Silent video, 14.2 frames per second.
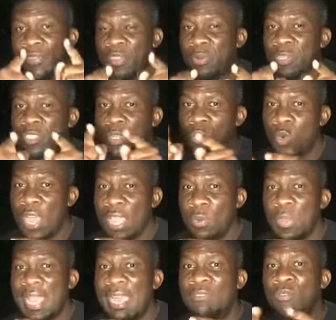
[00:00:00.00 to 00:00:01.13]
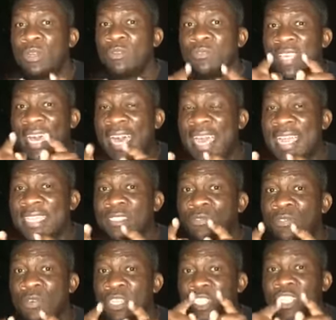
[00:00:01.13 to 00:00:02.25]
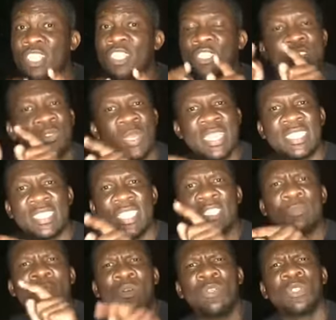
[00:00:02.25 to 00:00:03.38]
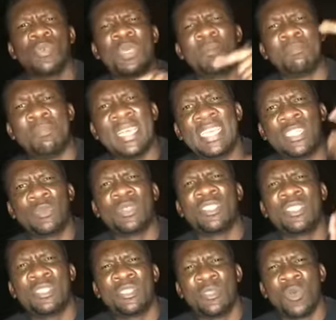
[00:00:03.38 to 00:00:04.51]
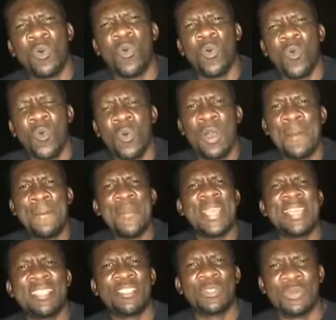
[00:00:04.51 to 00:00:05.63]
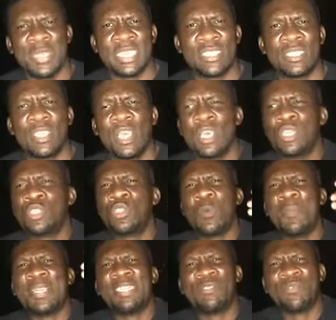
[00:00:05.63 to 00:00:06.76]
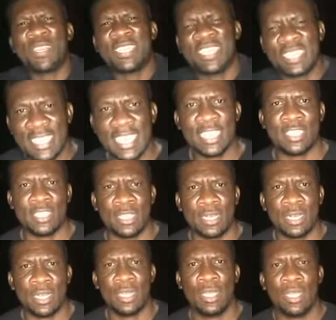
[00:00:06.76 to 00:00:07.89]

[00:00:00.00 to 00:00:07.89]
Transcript: The reason why we have one of the highest deforestation rates is because we are blessed with so many trees, so much vegetation.